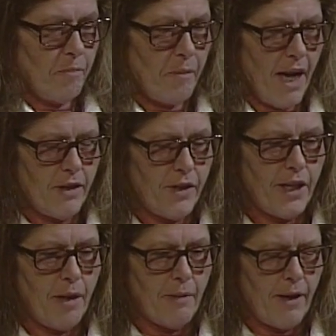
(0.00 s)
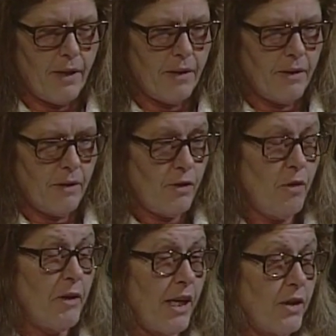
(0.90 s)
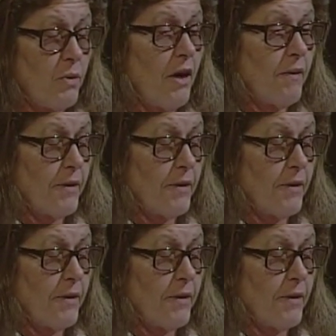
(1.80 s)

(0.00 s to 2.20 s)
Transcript: pastor came down to me at 12